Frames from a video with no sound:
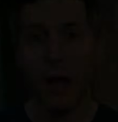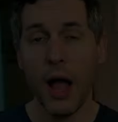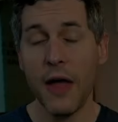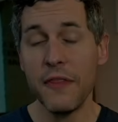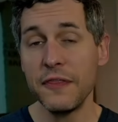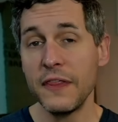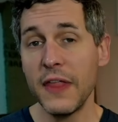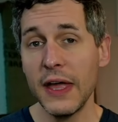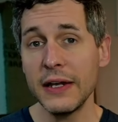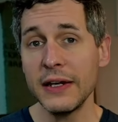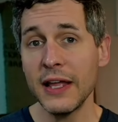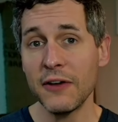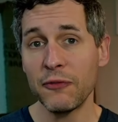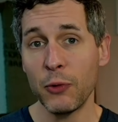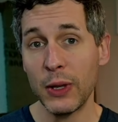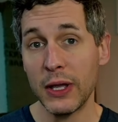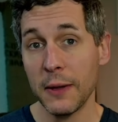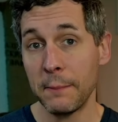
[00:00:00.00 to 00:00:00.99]
And then
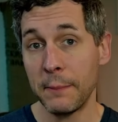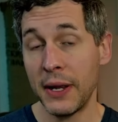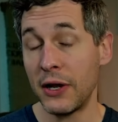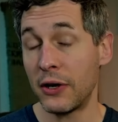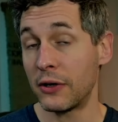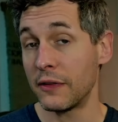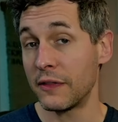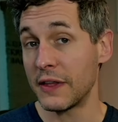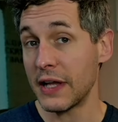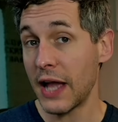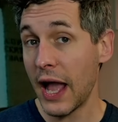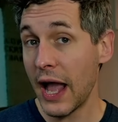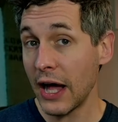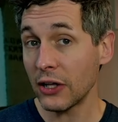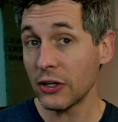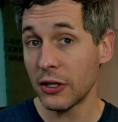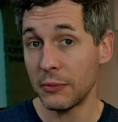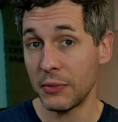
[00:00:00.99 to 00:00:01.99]
if we compare the
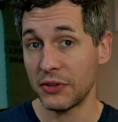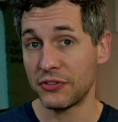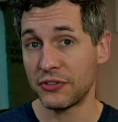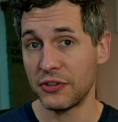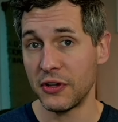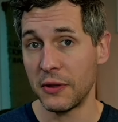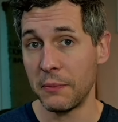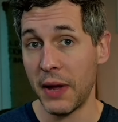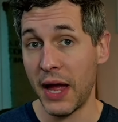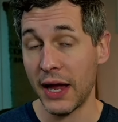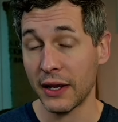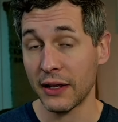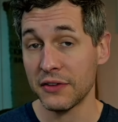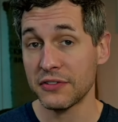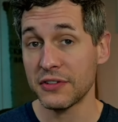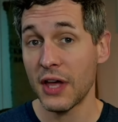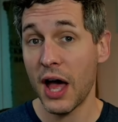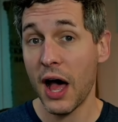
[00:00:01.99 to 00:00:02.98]
Alchemist to the
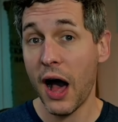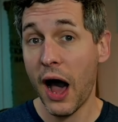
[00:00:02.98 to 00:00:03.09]
Magus,